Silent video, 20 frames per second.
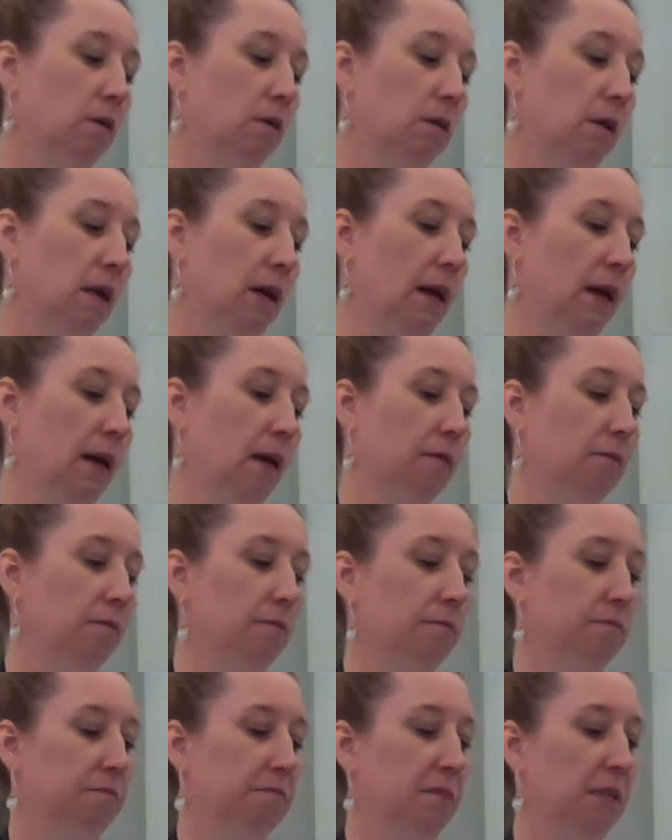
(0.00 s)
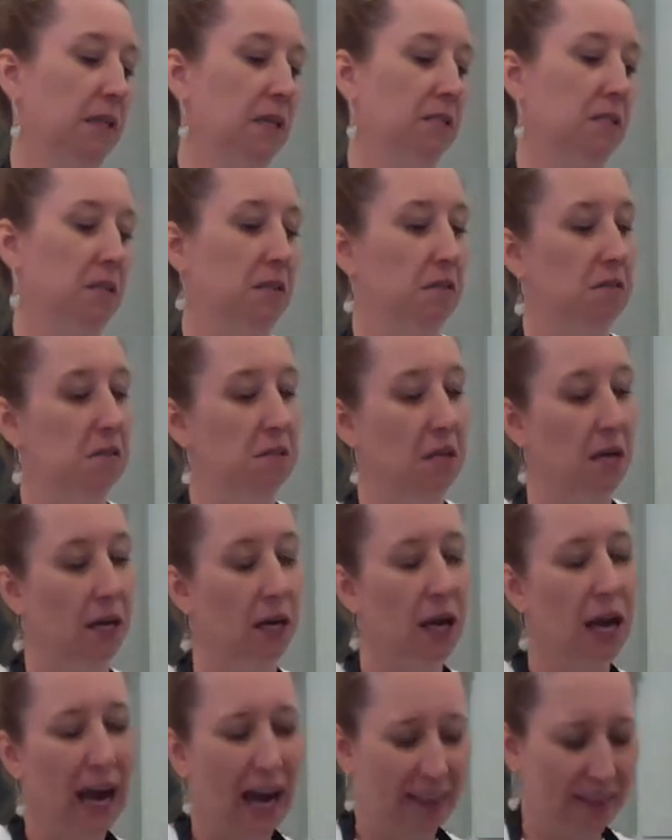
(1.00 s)
I guess it doesn't say.
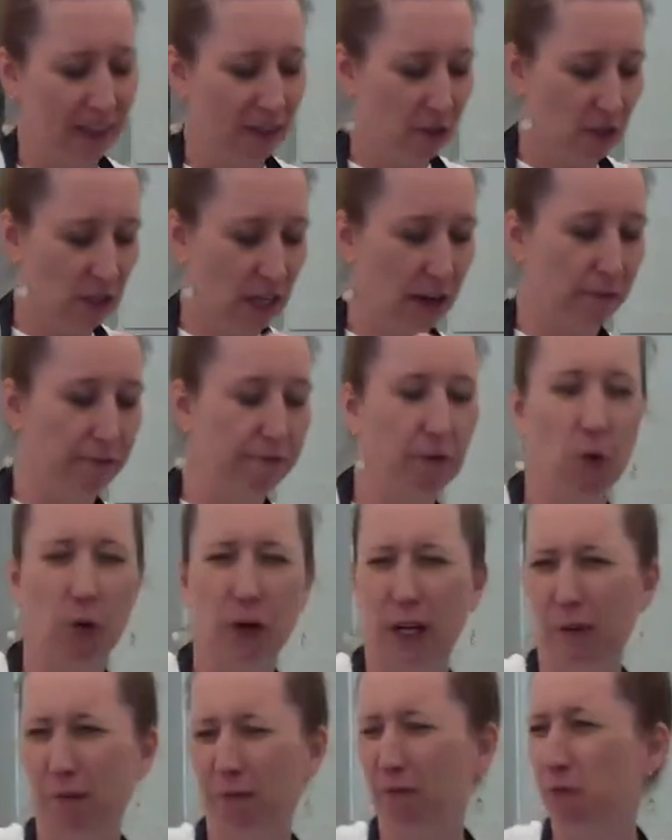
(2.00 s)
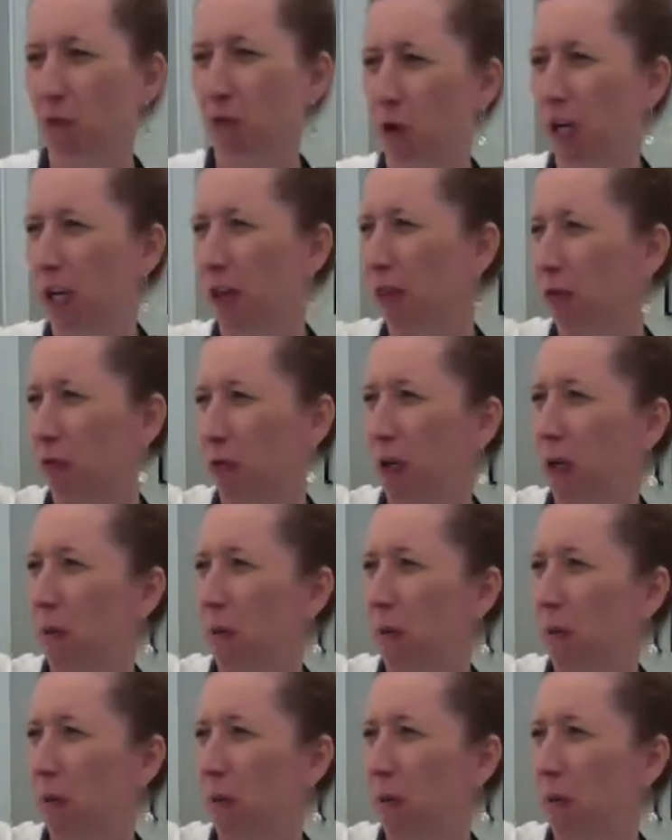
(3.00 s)
I think there's like 43